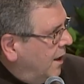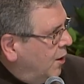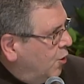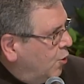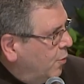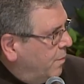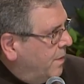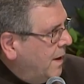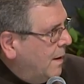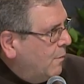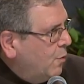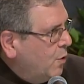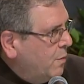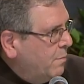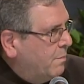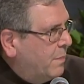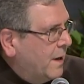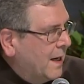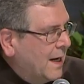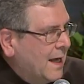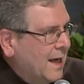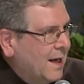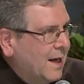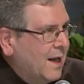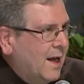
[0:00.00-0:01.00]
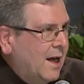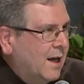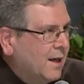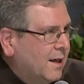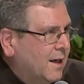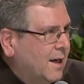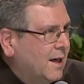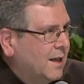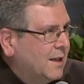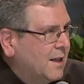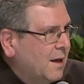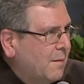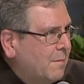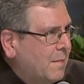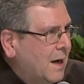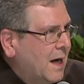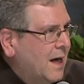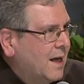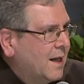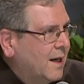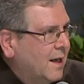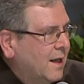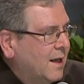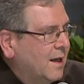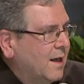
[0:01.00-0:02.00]
avoid simplifying,
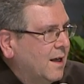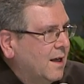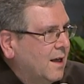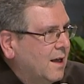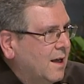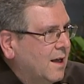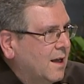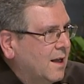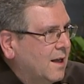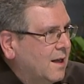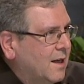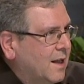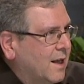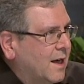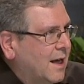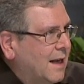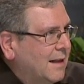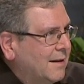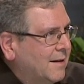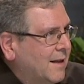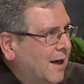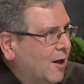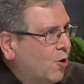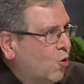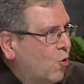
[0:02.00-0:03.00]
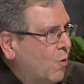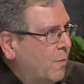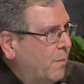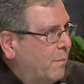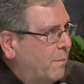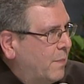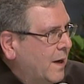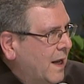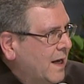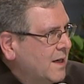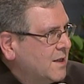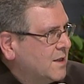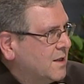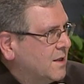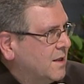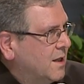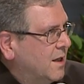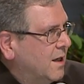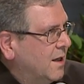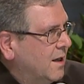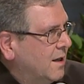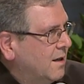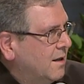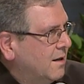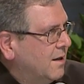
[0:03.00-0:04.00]
and we should
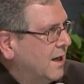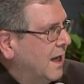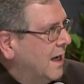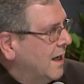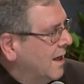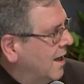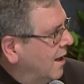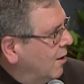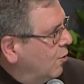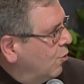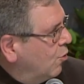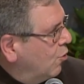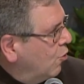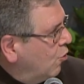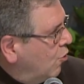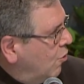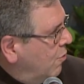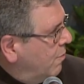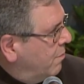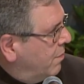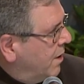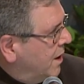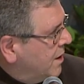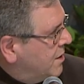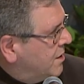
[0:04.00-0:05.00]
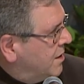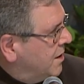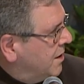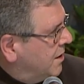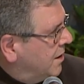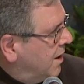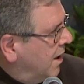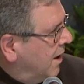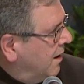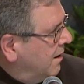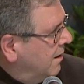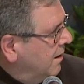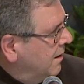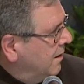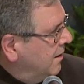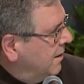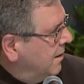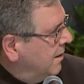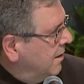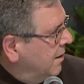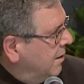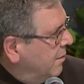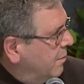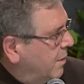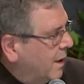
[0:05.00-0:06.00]
learn to love
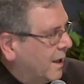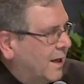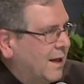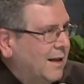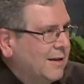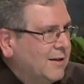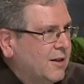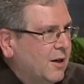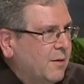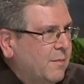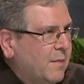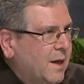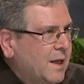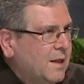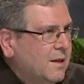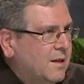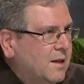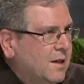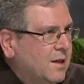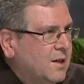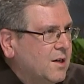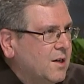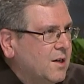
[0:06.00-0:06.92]
complex realities